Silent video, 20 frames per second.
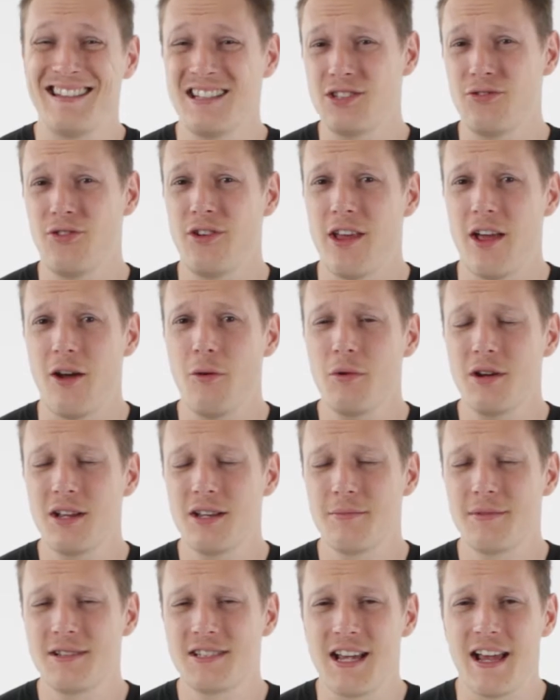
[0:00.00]
this video, we're going
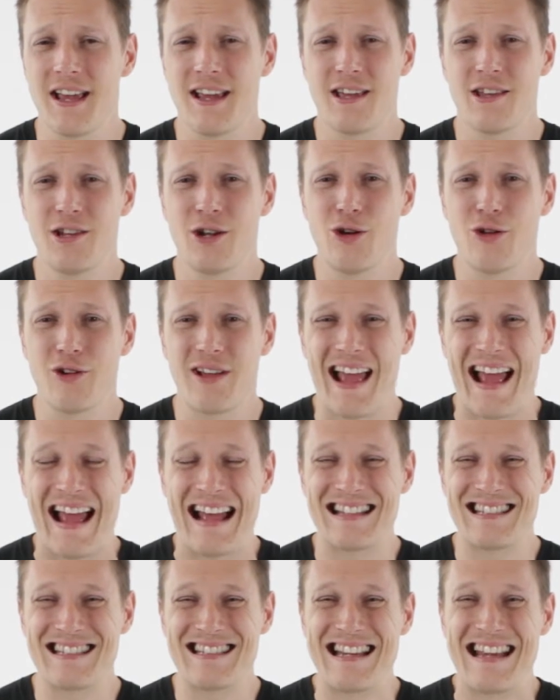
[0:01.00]
to be taking a look
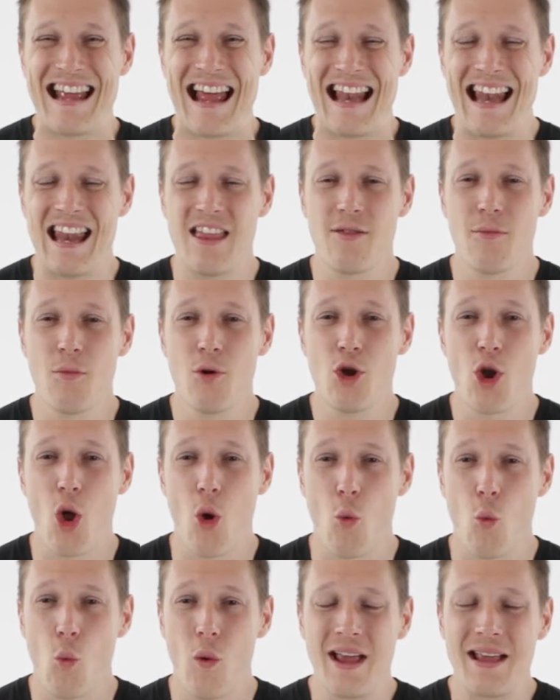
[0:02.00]
at the
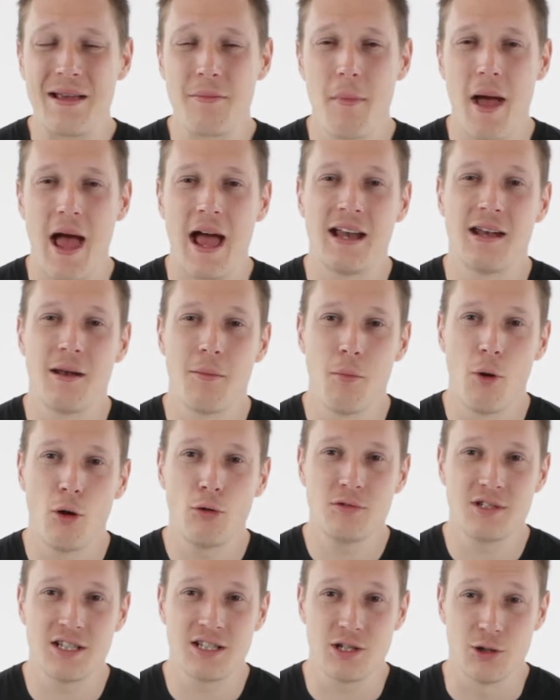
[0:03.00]
Leatherman Wingman
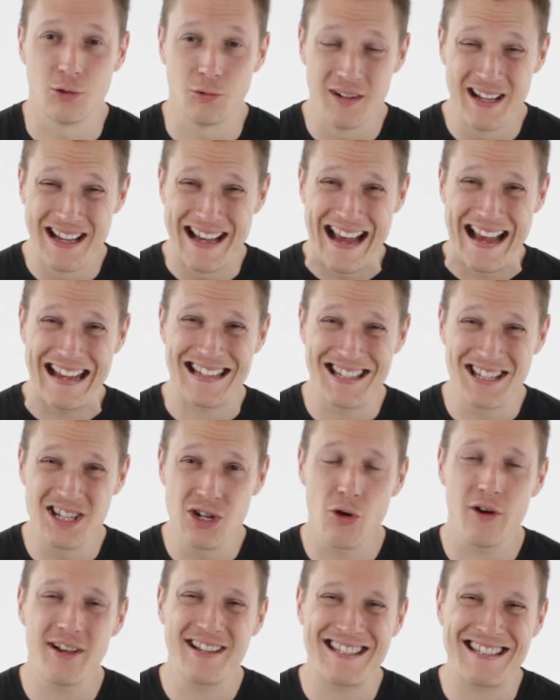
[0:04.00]
Multi Tool. It's a
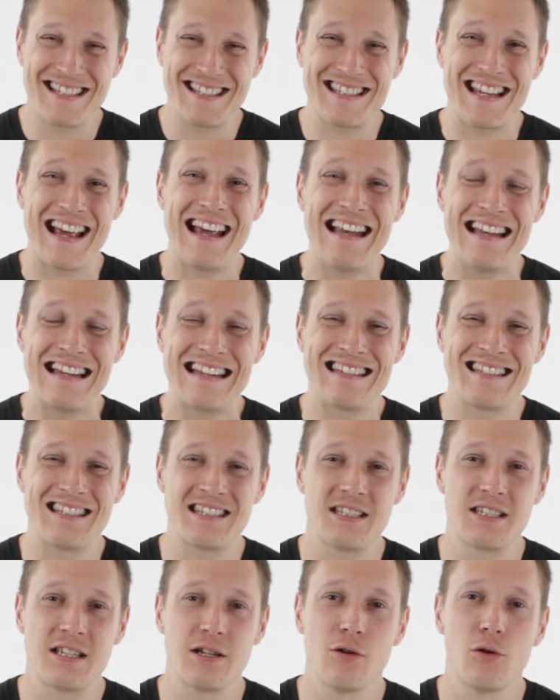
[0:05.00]
nice stainless
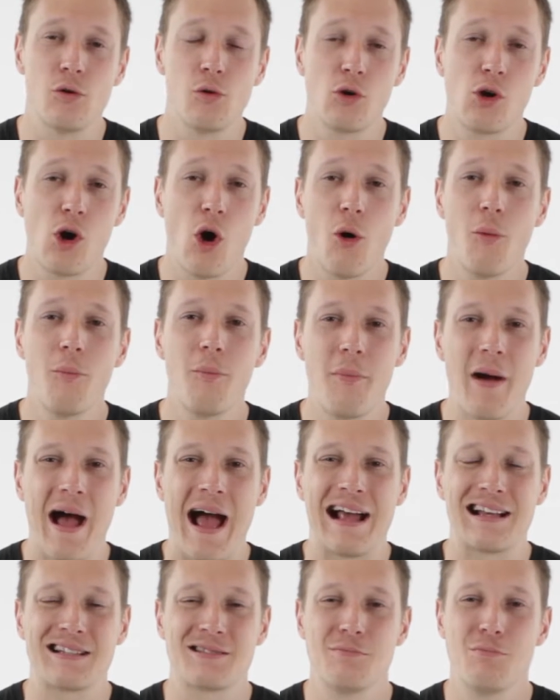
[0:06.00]
steel
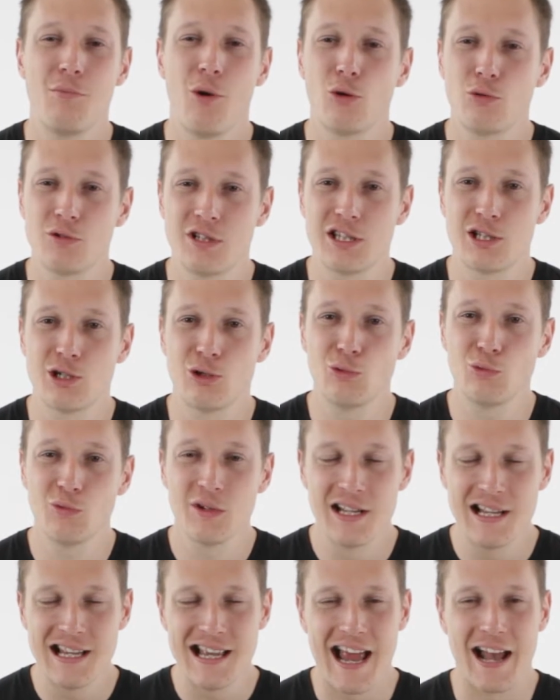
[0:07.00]
compact multi tool.
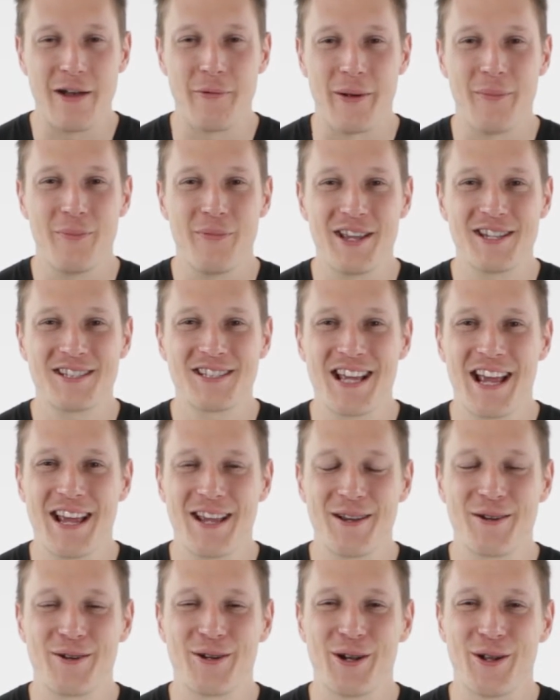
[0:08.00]
Anyway, let's
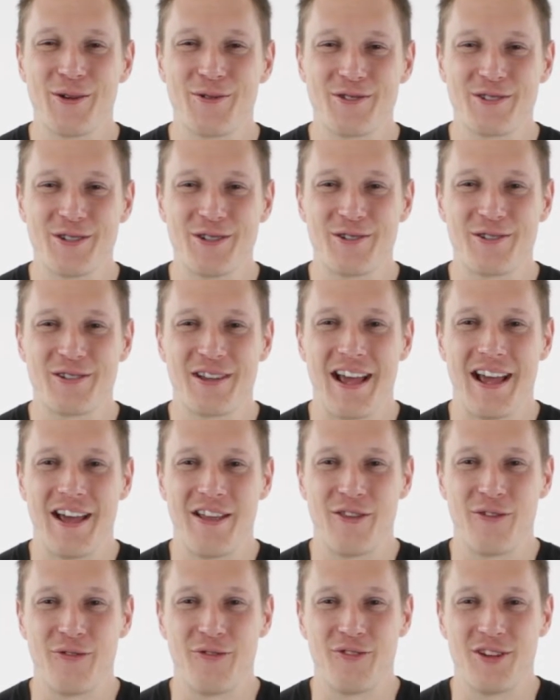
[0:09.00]
take a closer look
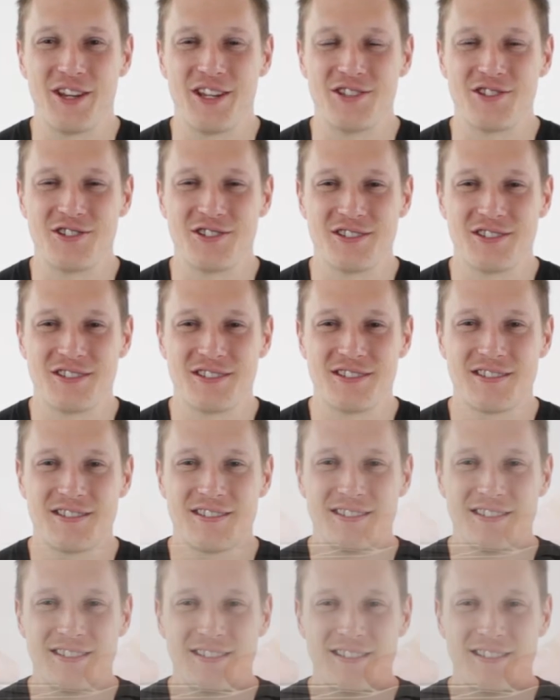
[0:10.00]
at the features.